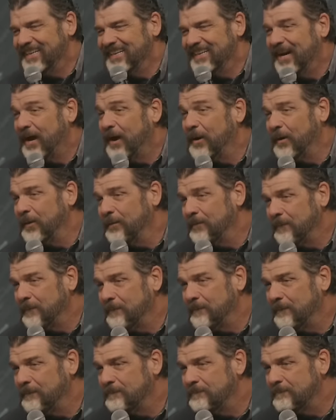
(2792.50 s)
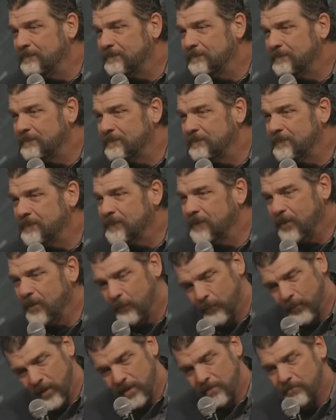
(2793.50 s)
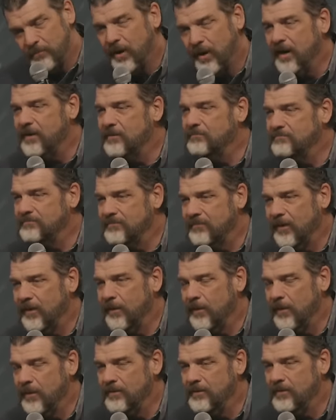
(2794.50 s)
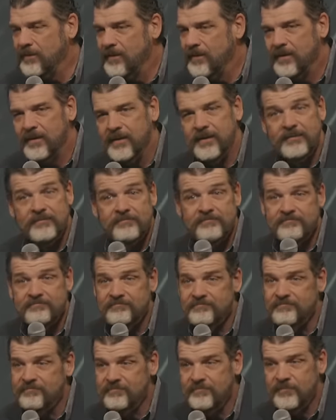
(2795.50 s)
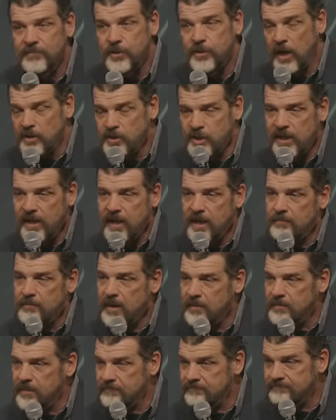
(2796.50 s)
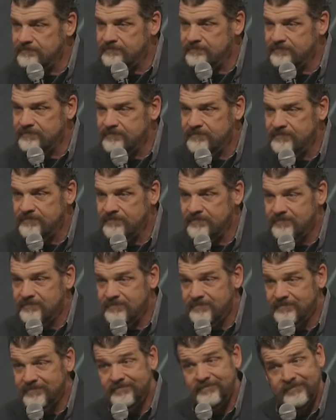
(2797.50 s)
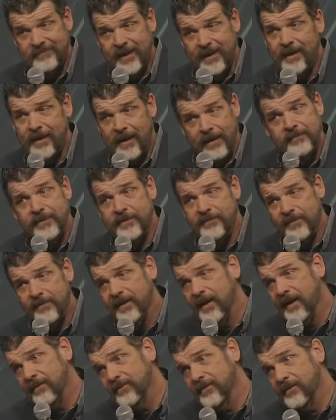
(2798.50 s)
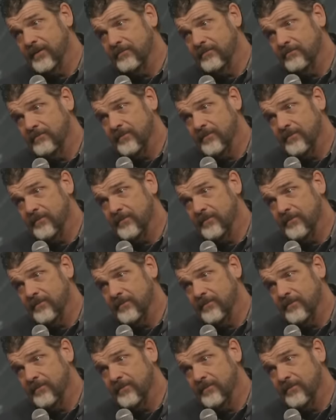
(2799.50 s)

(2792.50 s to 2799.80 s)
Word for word: Who? William Branham, right on. John G. Lake, maybe? Yeah, I'll definitely have him.